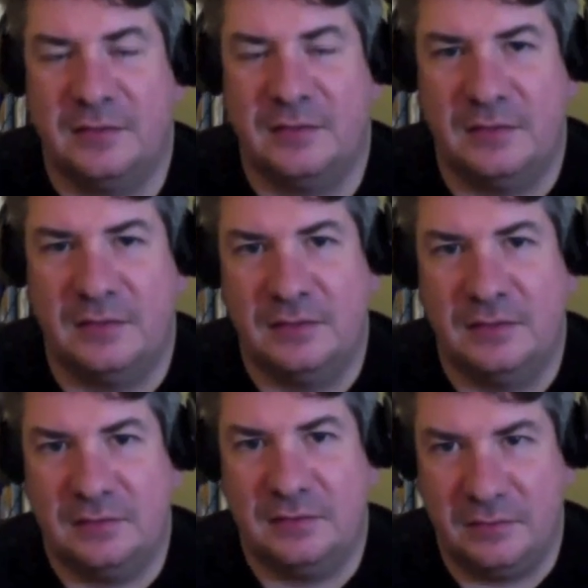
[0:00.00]

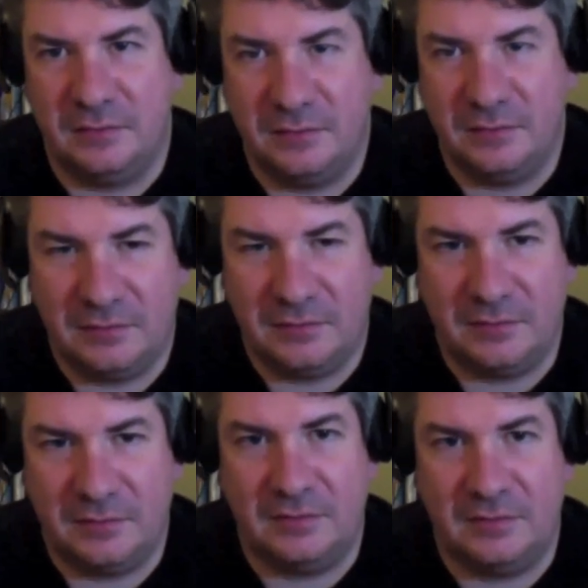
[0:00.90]

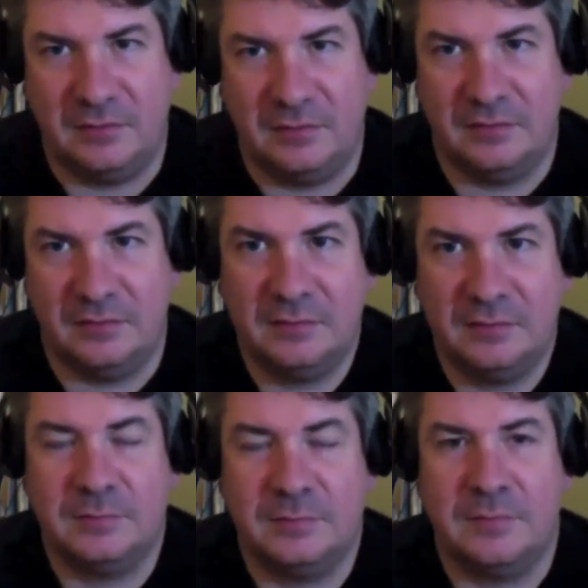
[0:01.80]

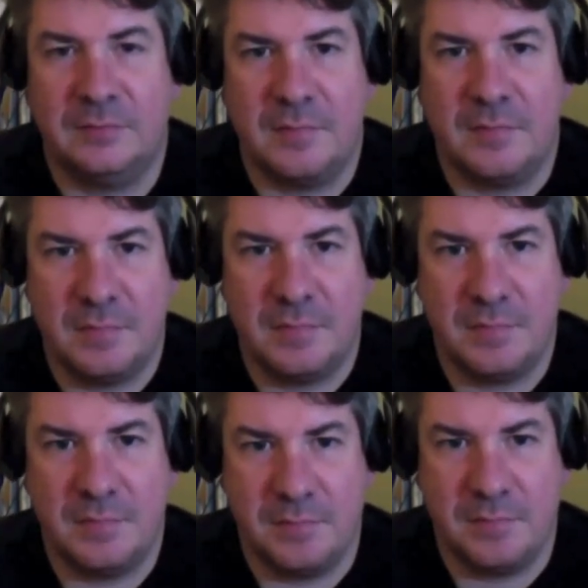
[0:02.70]

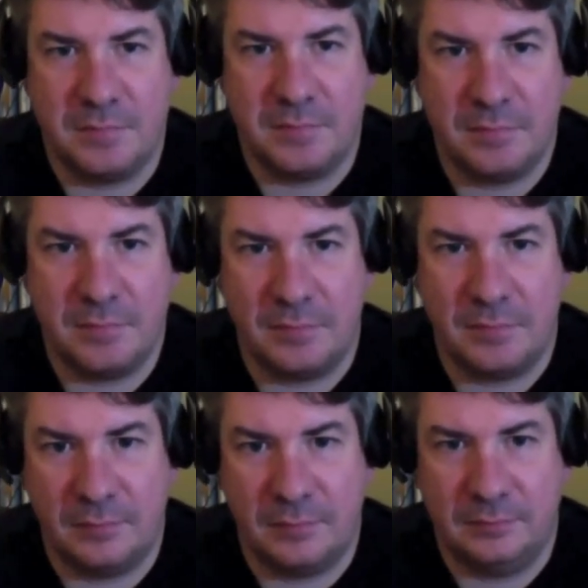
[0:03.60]

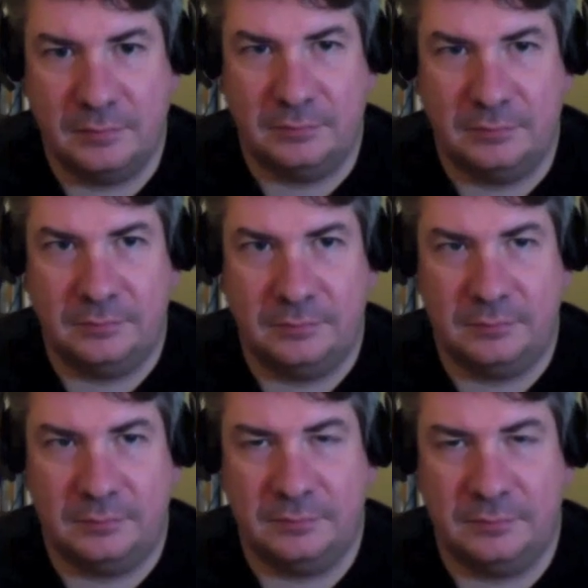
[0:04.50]

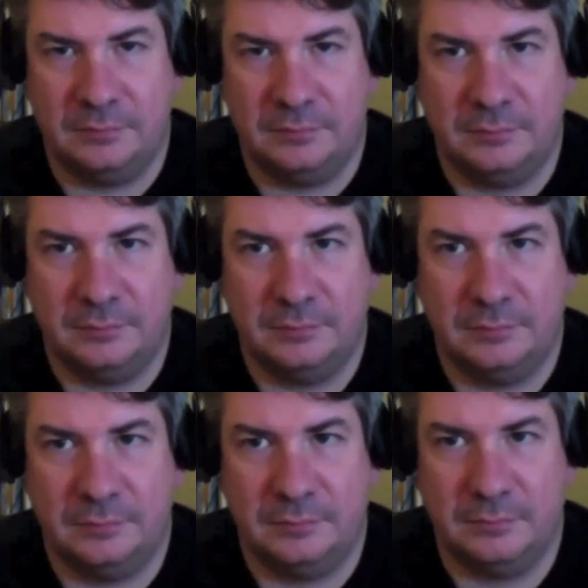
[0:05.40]

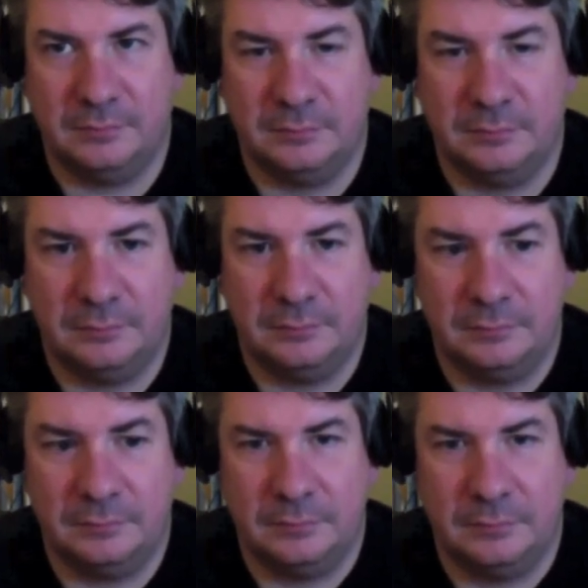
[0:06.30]

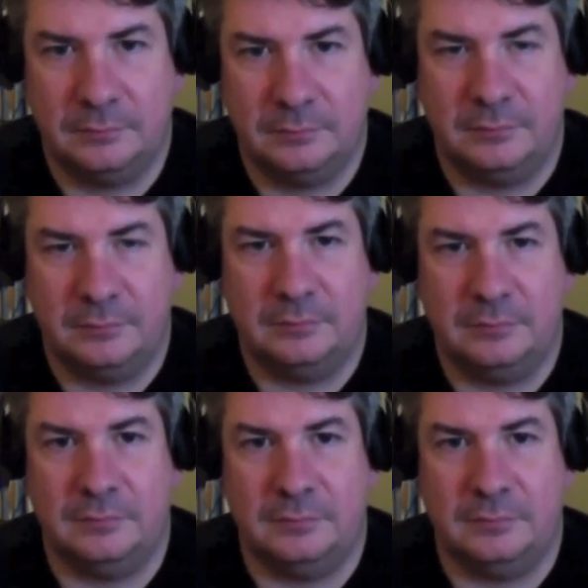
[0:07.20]
(not speaking)